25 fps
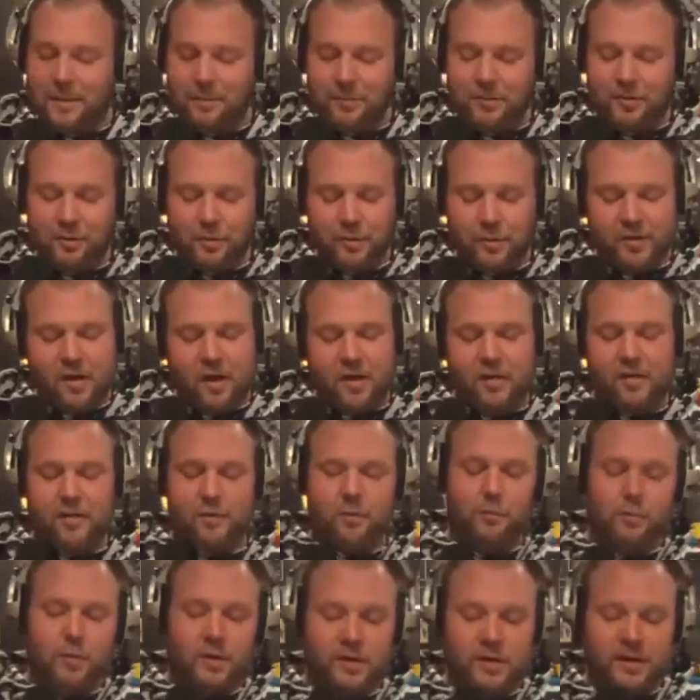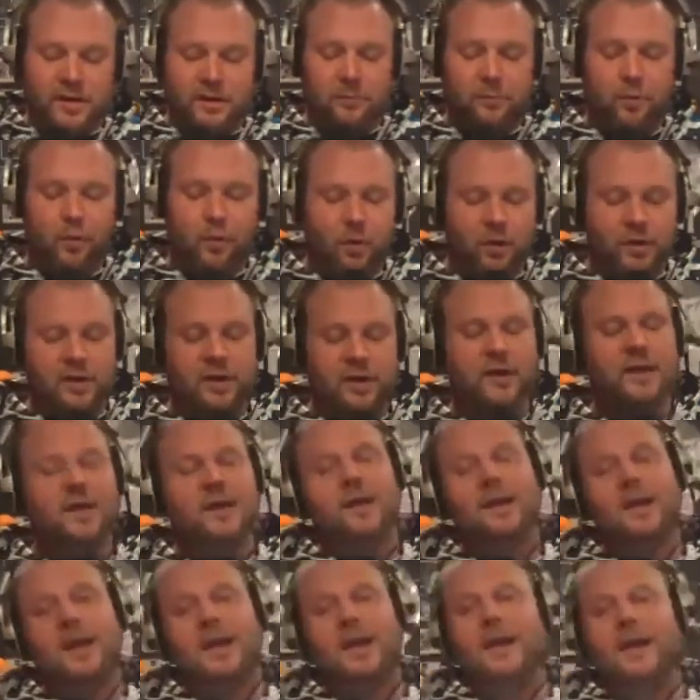2 is also really important.
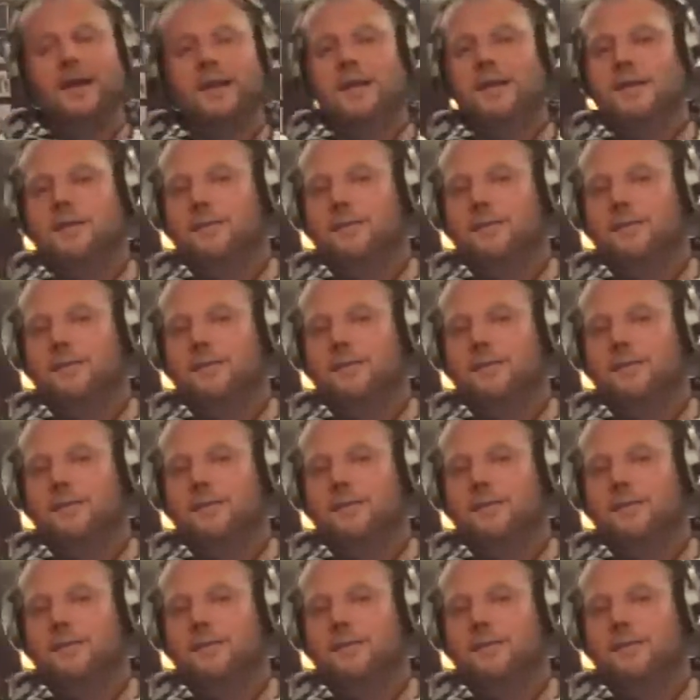And